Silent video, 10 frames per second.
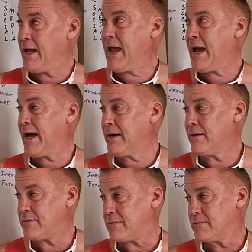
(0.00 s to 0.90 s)

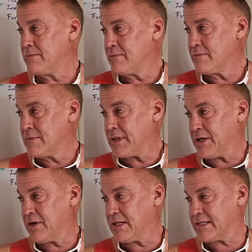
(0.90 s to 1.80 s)
And
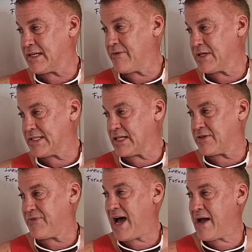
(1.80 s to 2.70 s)
they're in the
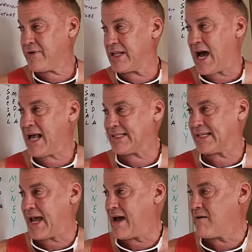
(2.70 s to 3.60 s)
765 on the hot
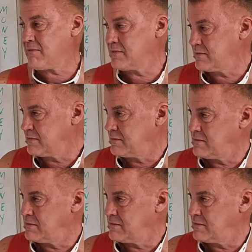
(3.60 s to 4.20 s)
scale.